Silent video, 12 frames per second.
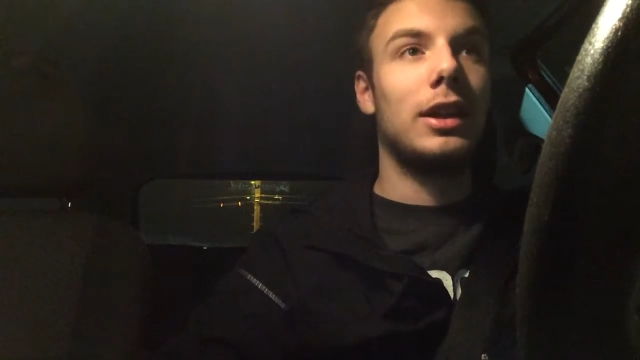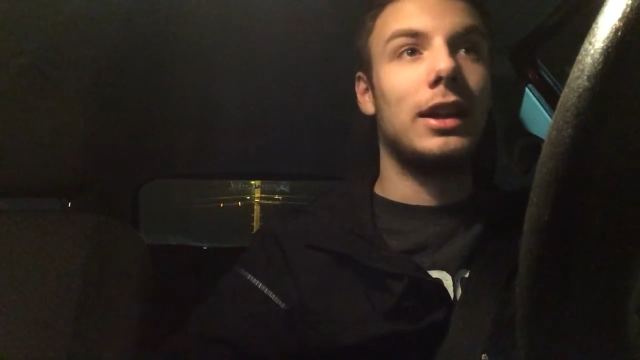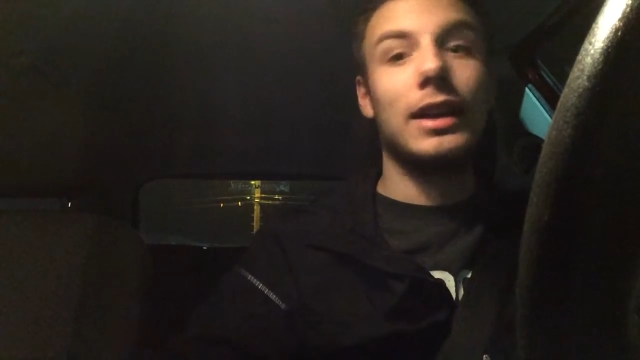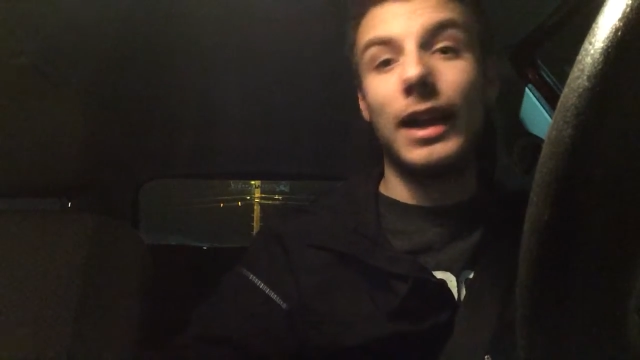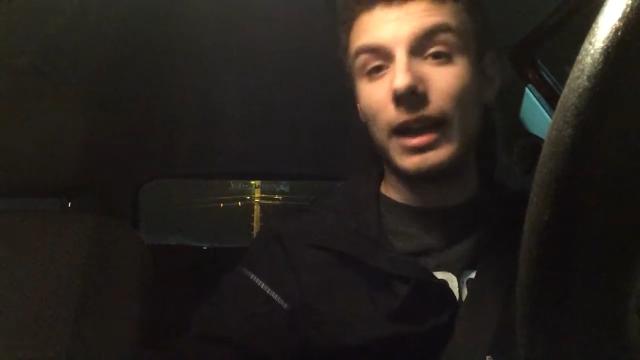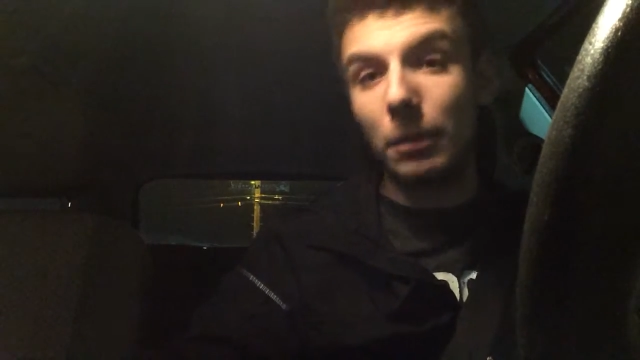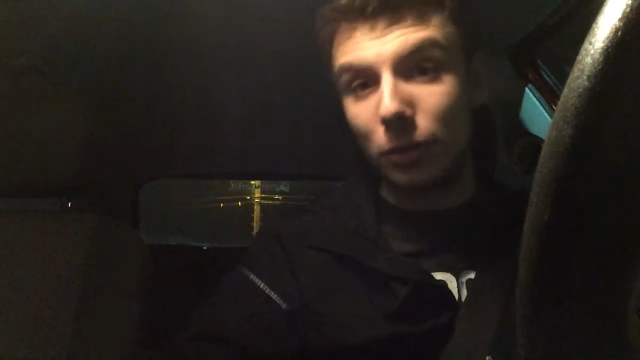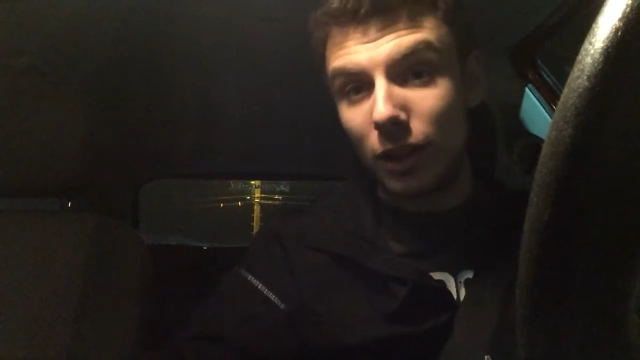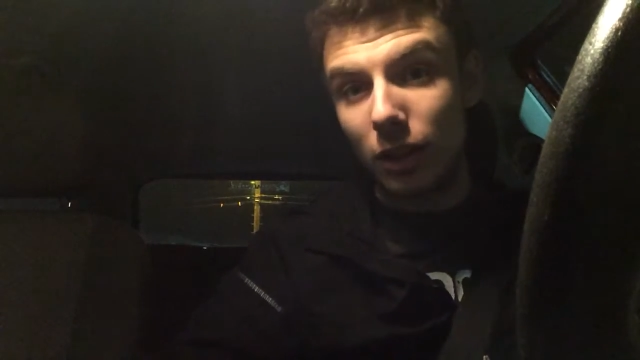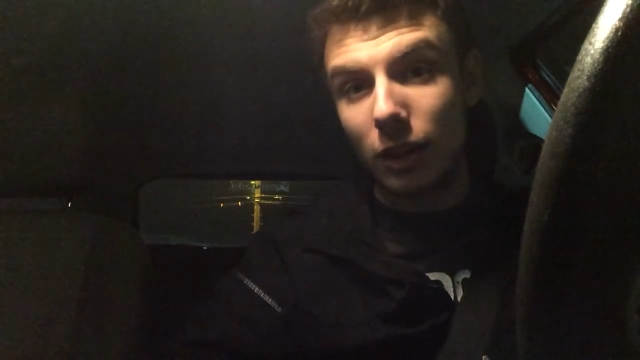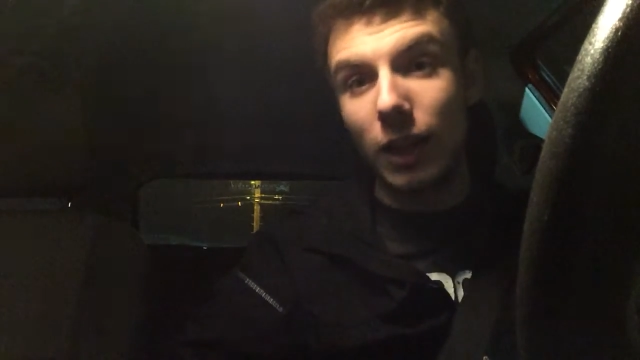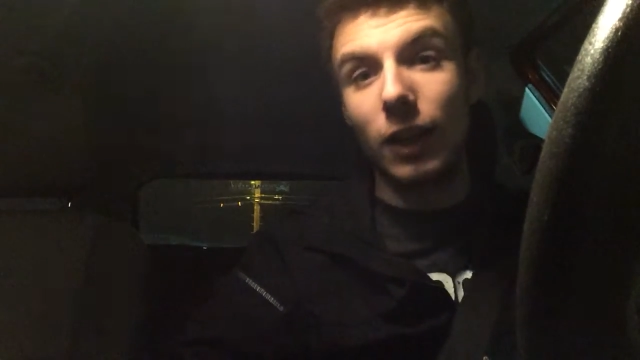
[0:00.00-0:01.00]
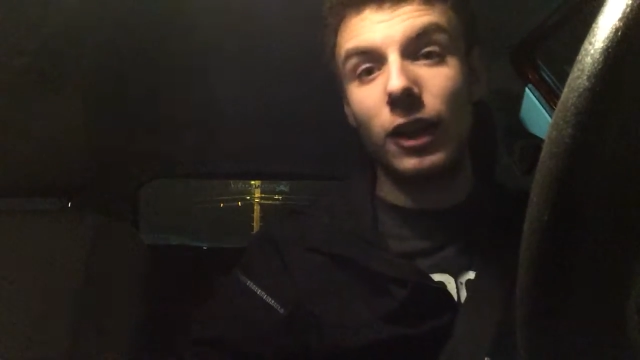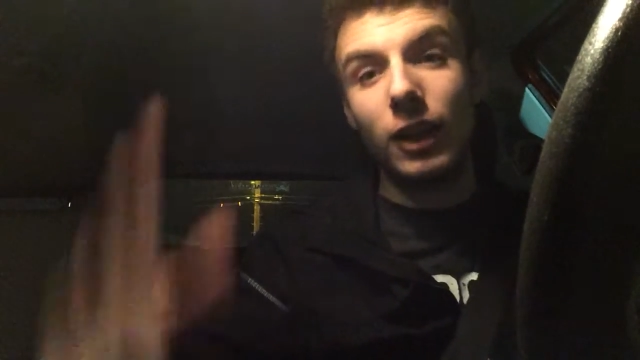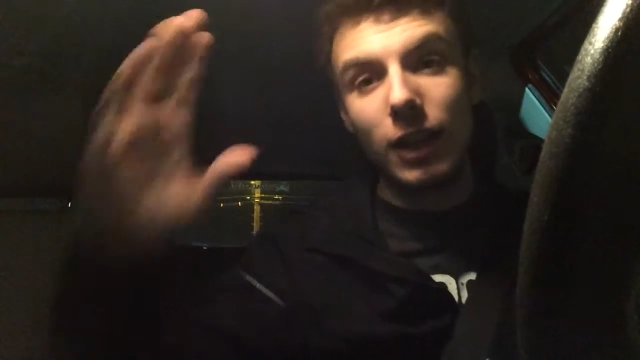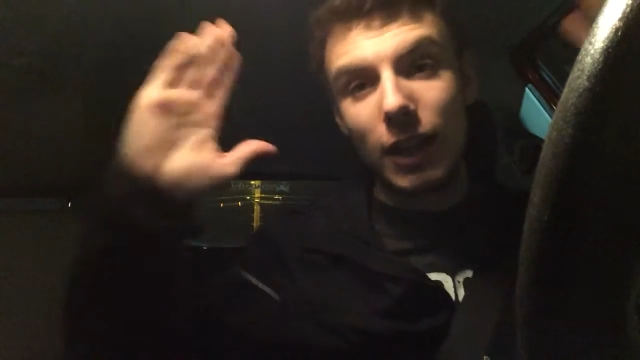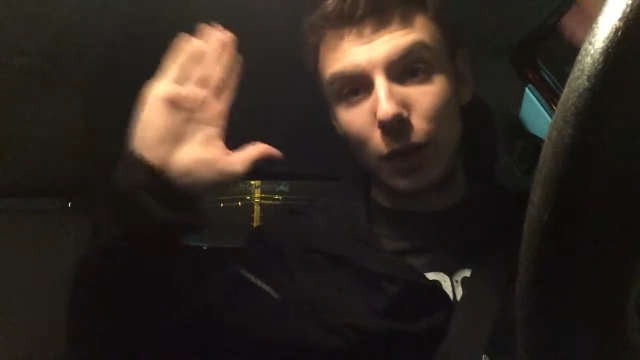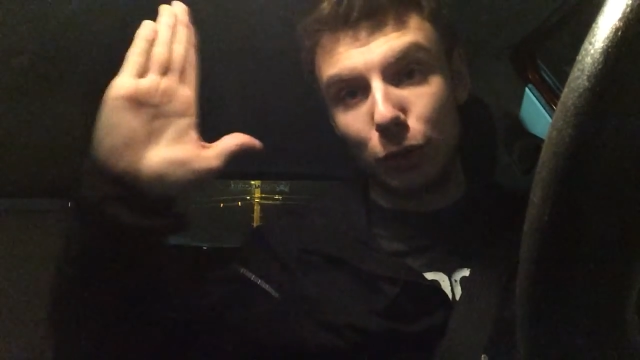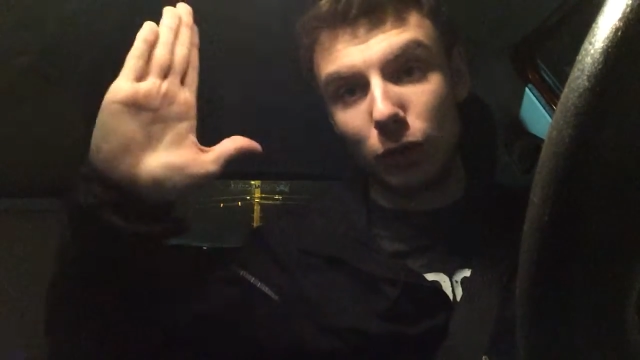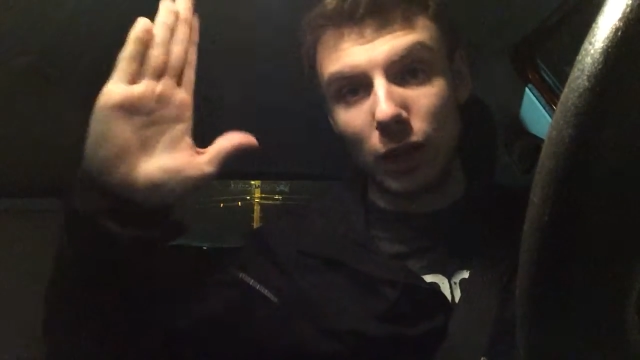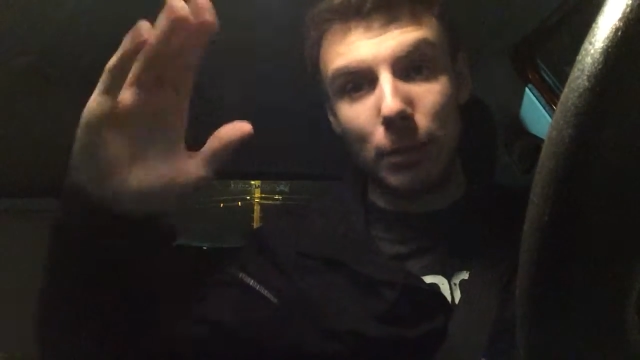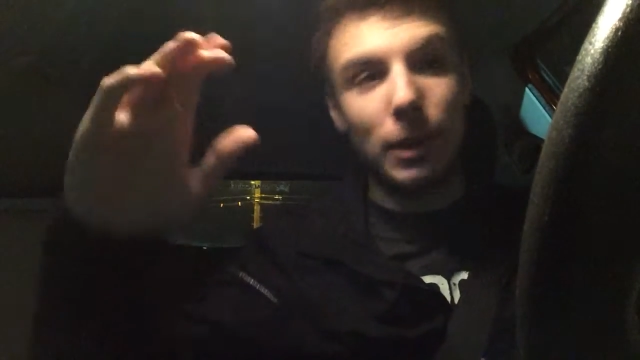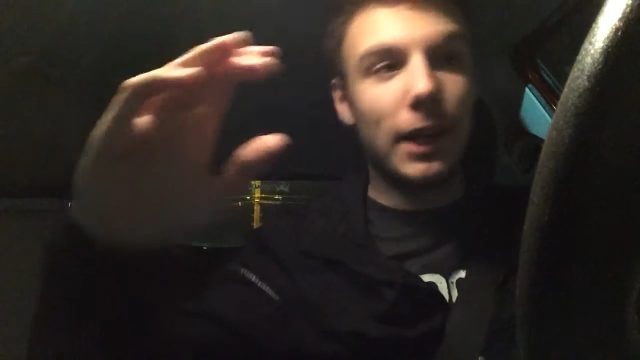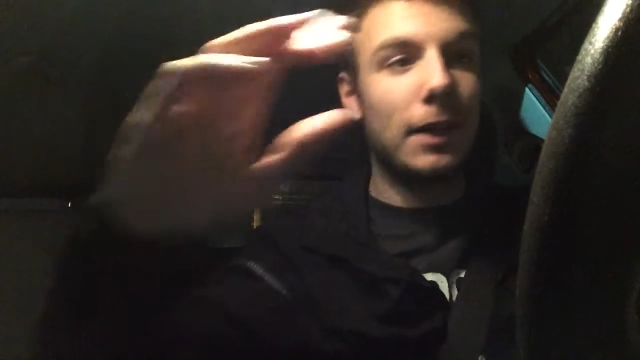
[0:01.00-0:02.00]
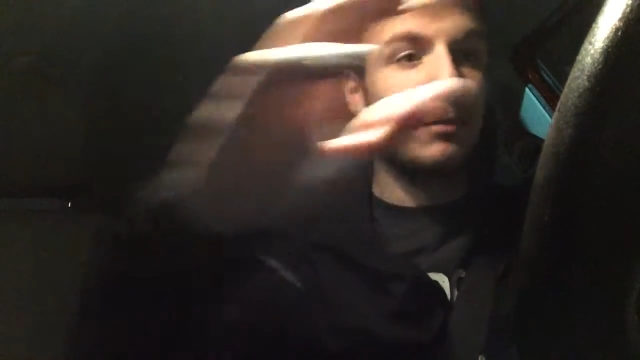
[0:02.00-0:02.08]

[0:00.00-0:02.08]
at an AMC theater. It was really big.